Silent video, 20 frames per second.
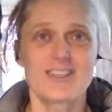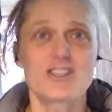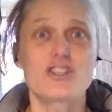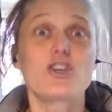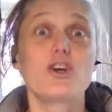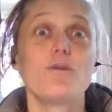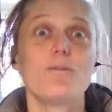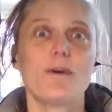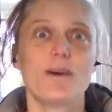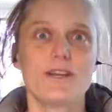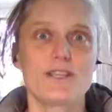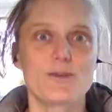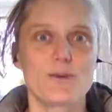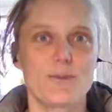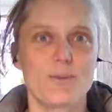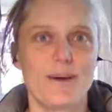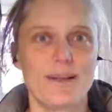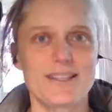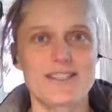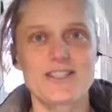two birds
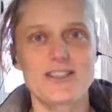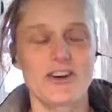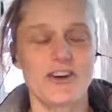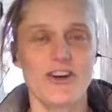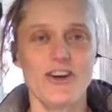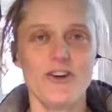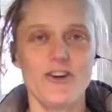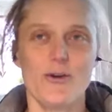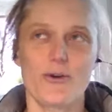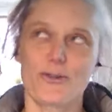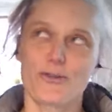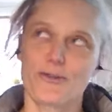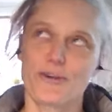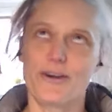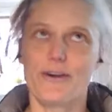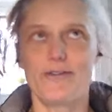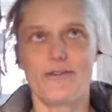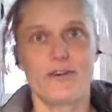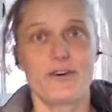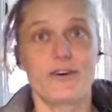with one stone, or
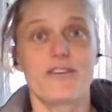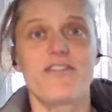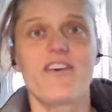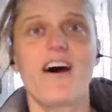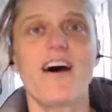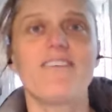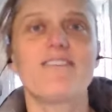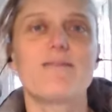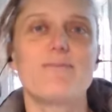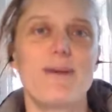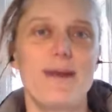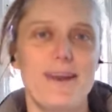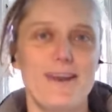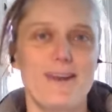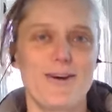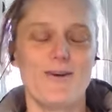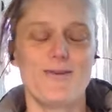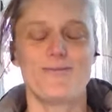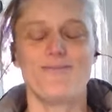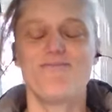three or four or five, depending
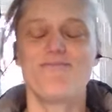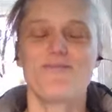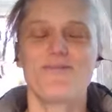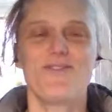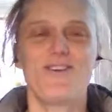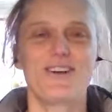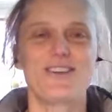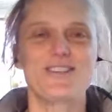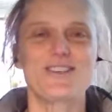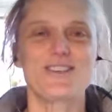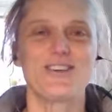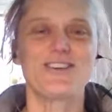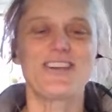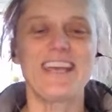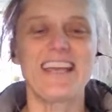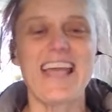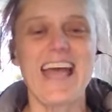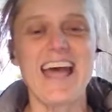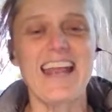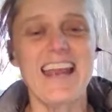on what you're
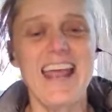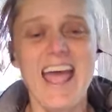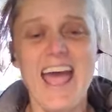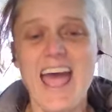looking at.